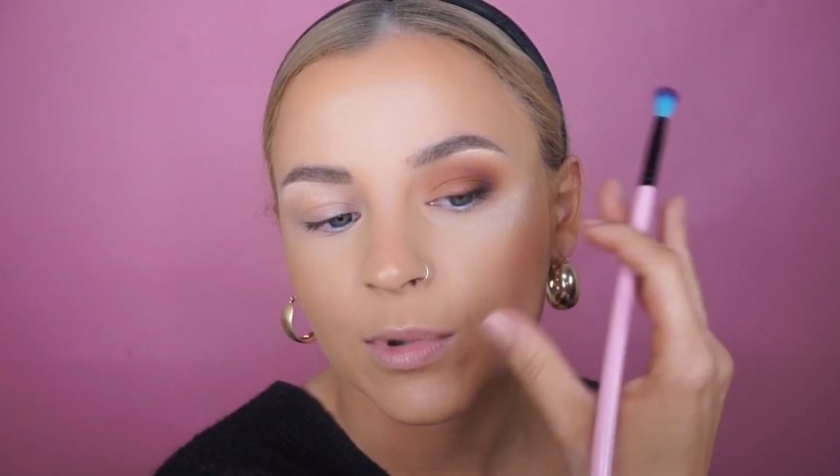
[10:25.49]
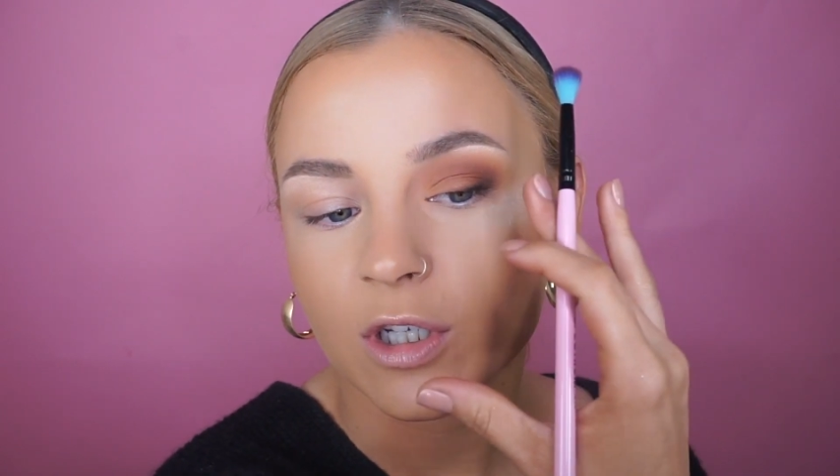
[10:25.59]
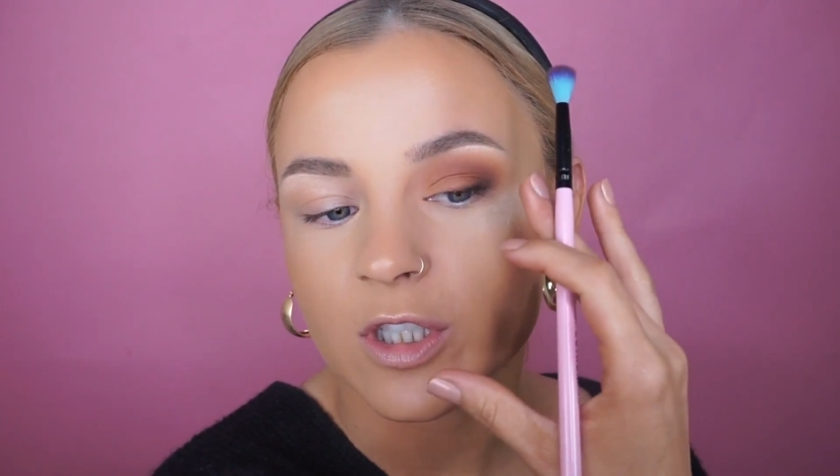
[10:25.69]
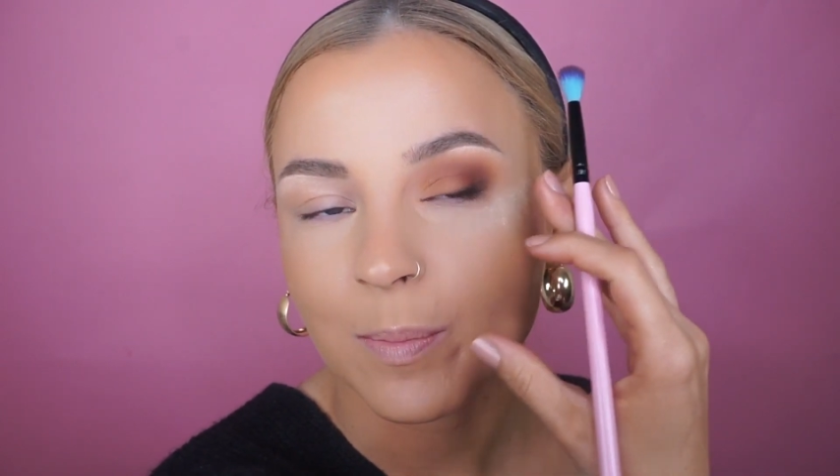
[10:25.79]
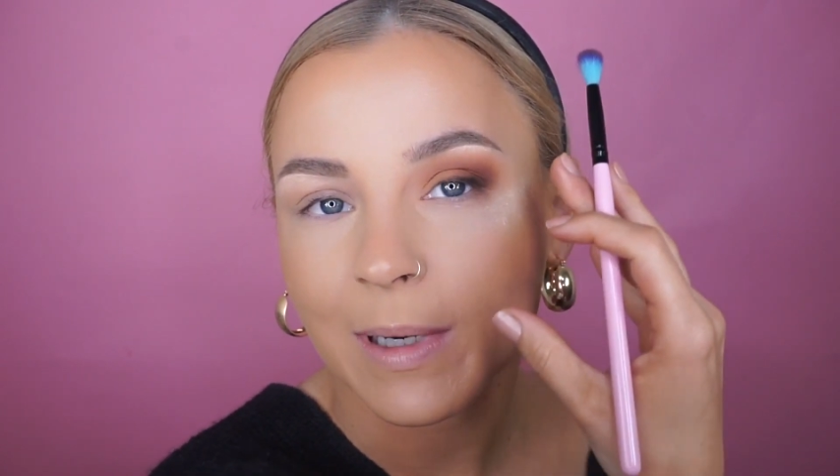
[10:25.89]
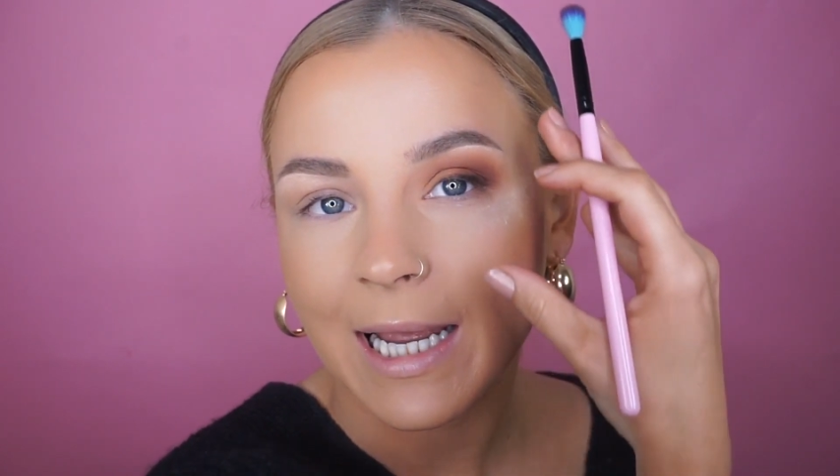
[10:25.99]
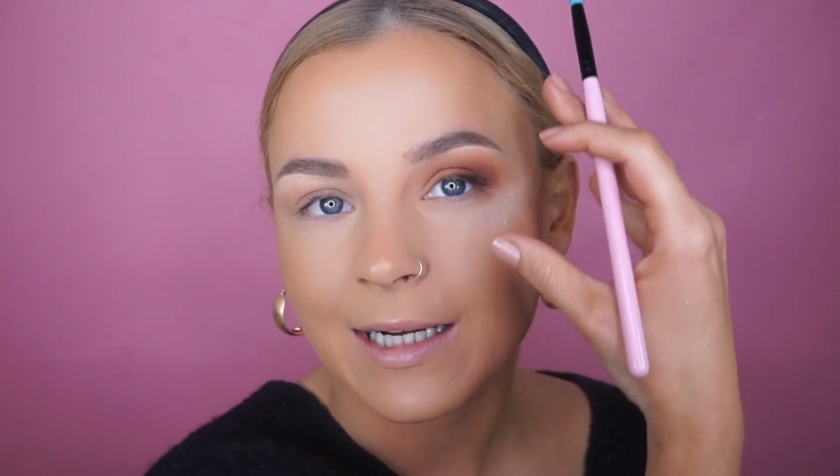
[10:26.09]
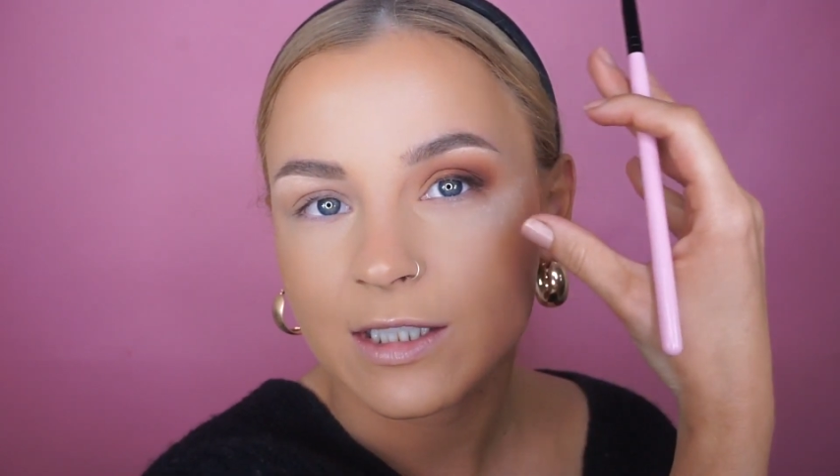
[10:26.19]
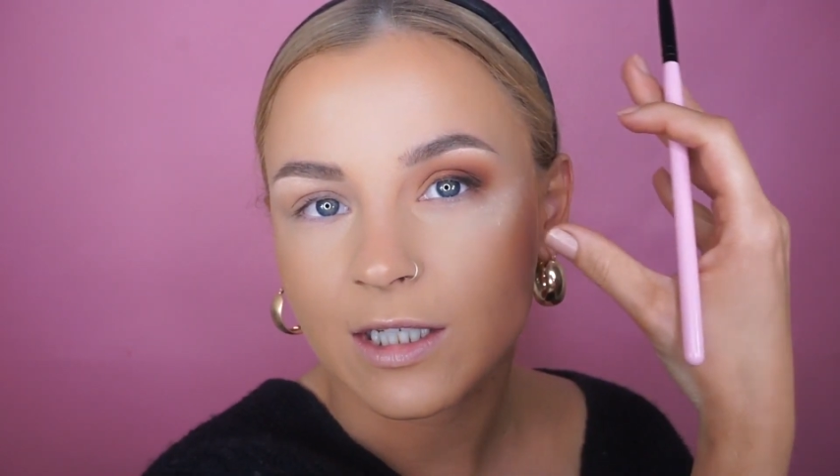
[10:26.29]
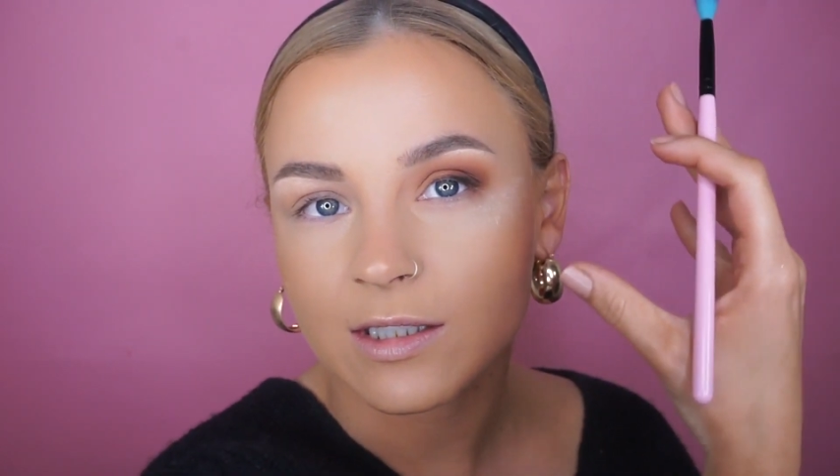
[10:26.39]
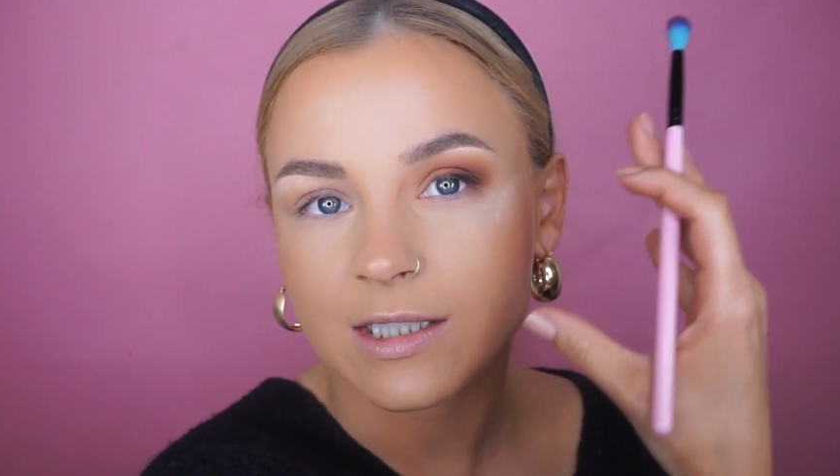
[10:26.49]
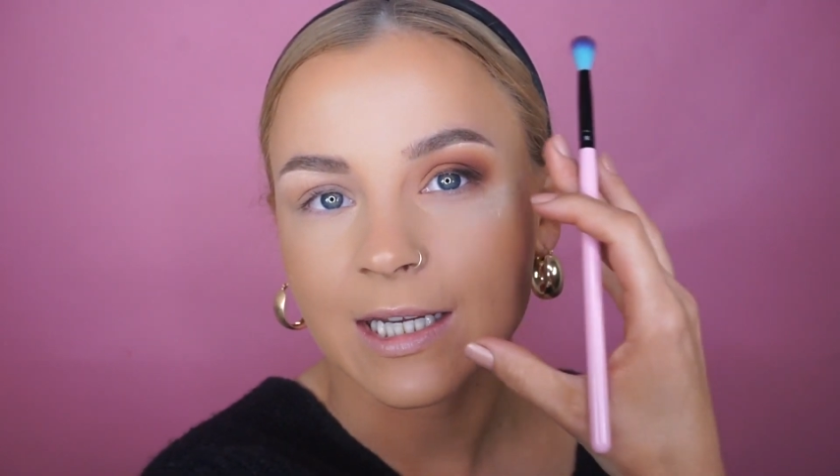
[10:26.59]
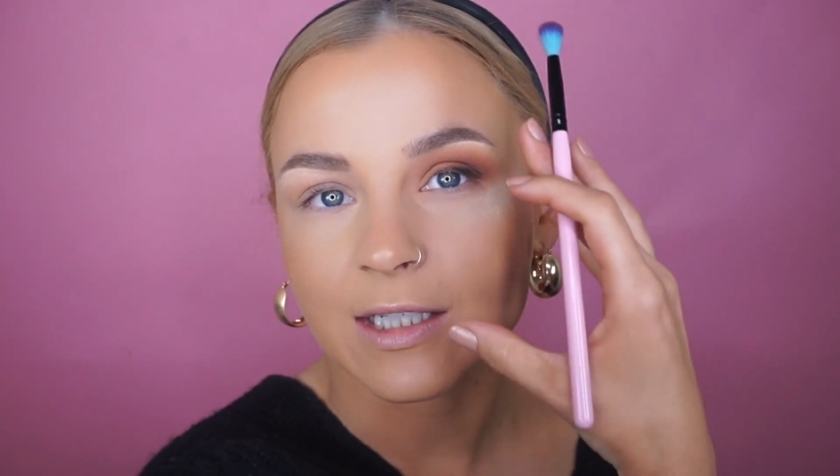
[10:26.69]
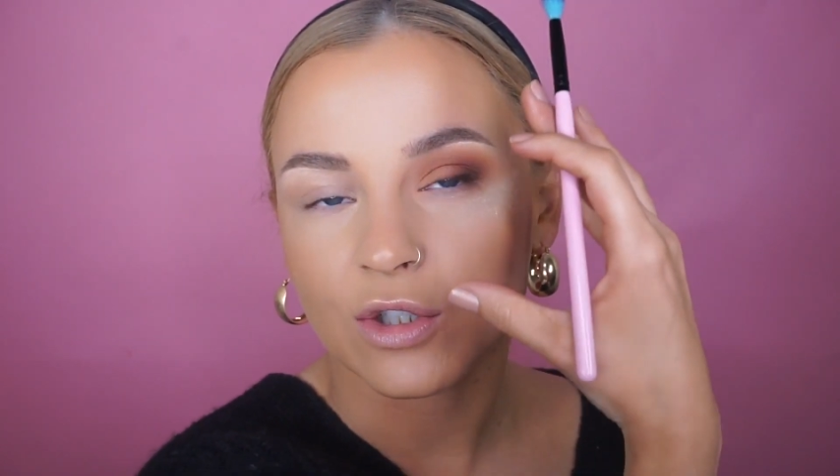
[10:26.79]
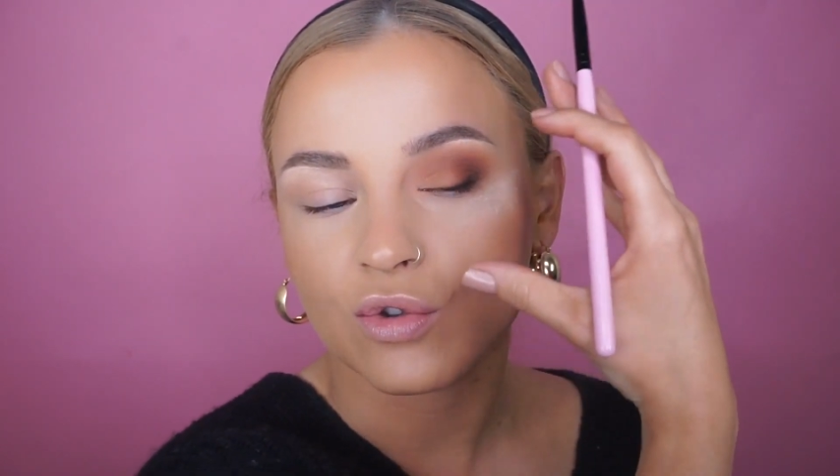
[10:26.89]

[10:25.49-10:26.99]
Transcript: because black does tend to